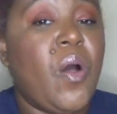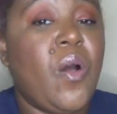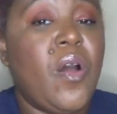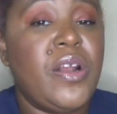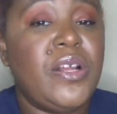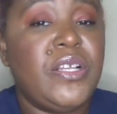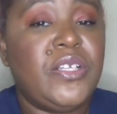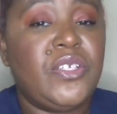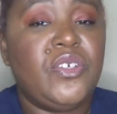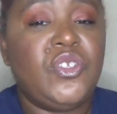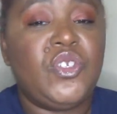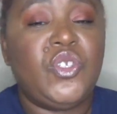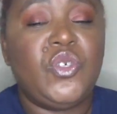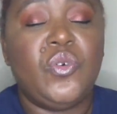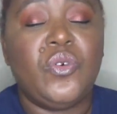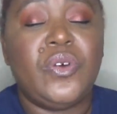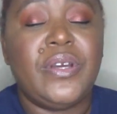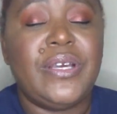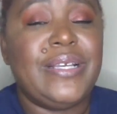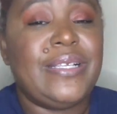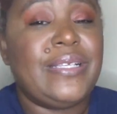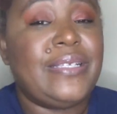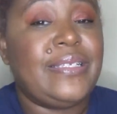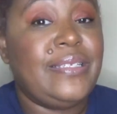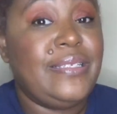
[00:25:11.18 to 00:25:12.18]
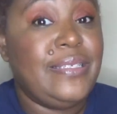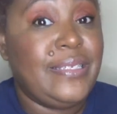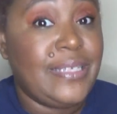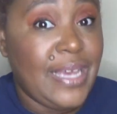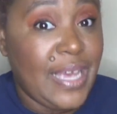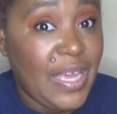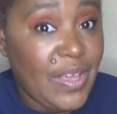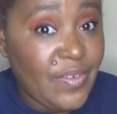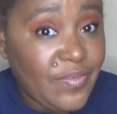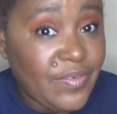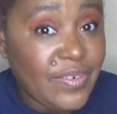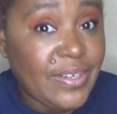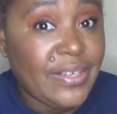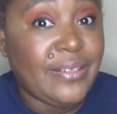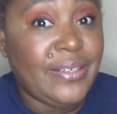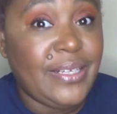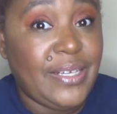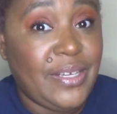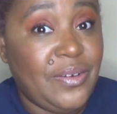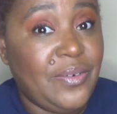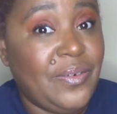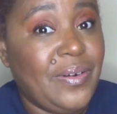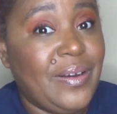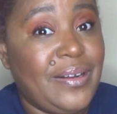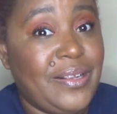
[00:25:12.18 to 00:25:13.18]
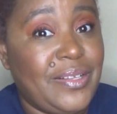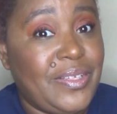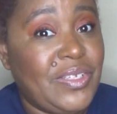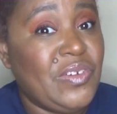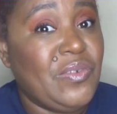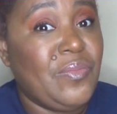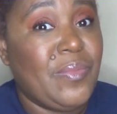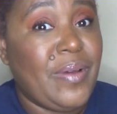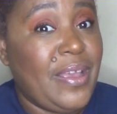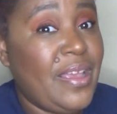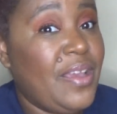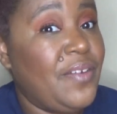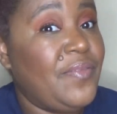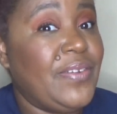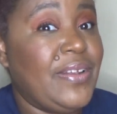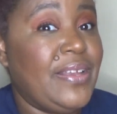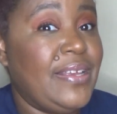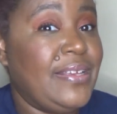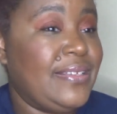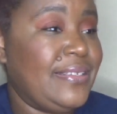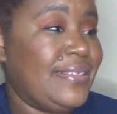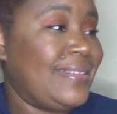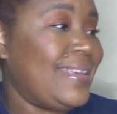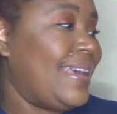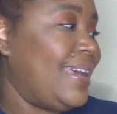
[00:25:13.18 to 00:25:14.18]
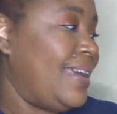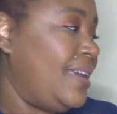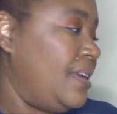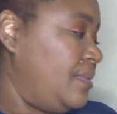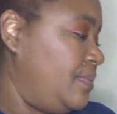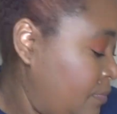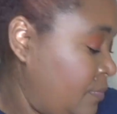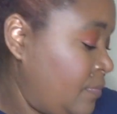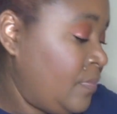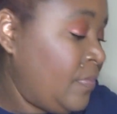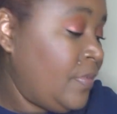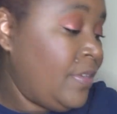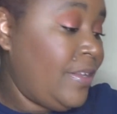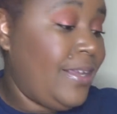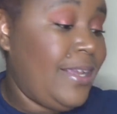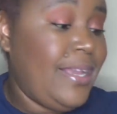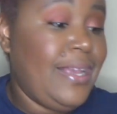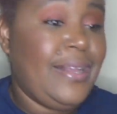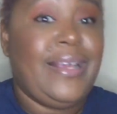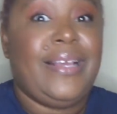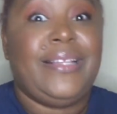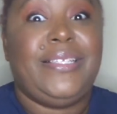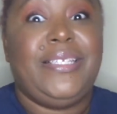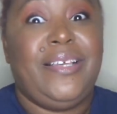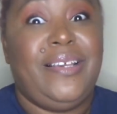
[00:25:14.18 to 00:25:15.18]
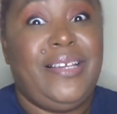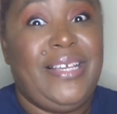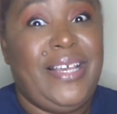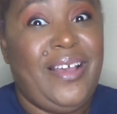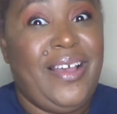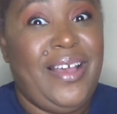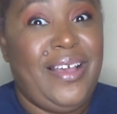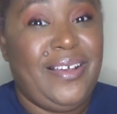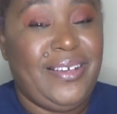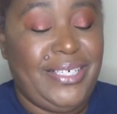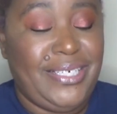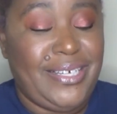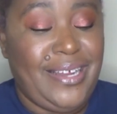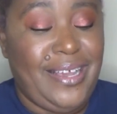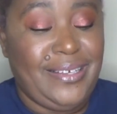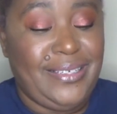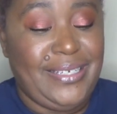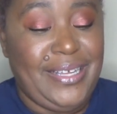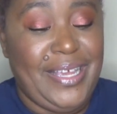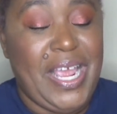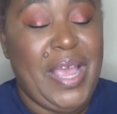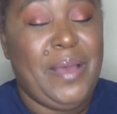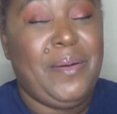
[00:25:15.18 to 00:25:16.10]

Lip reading: Artist Couture is definitely going into my everyday stack. Can I tell y'all how shocked I am